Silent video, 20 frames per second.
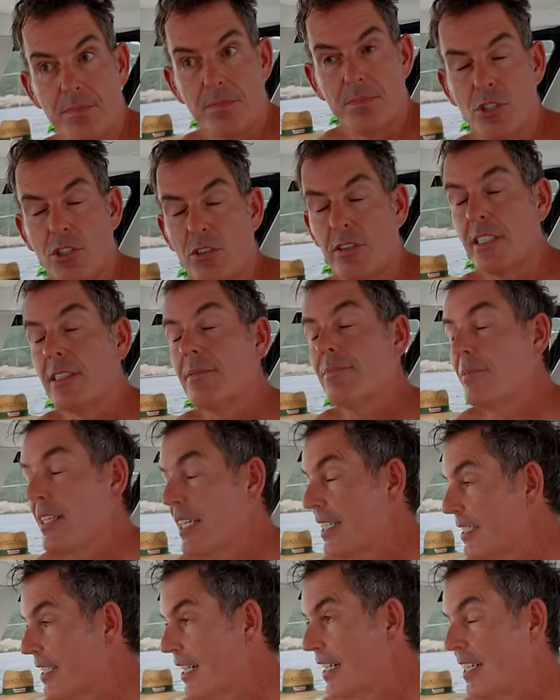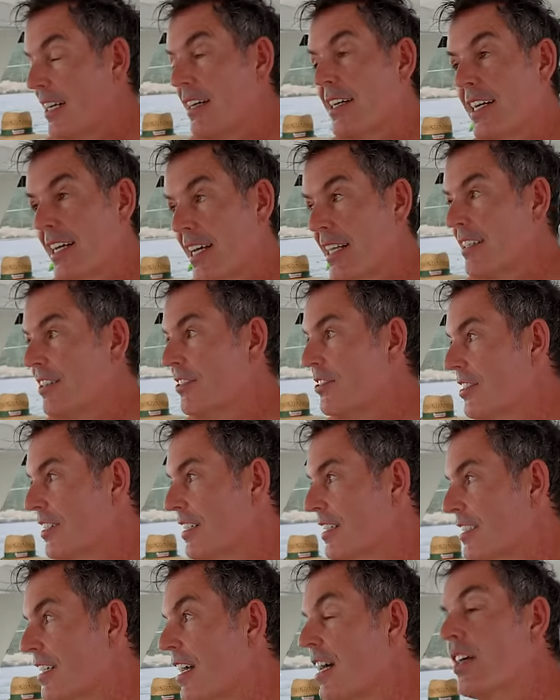Sorry, exactly. I'm going to get used to
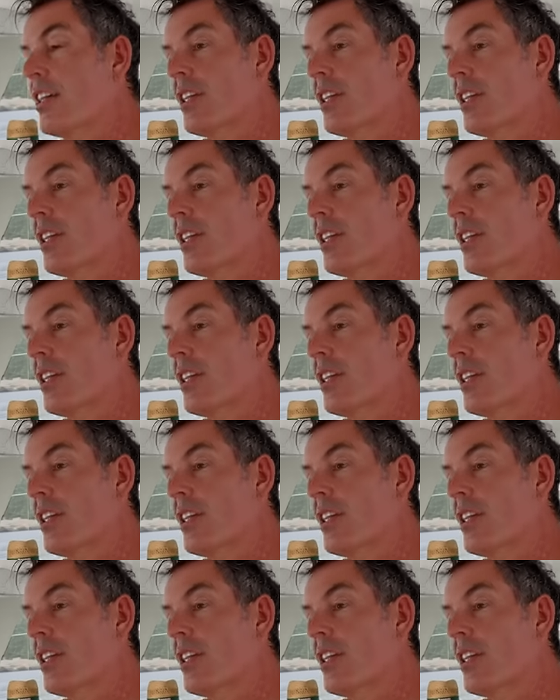this.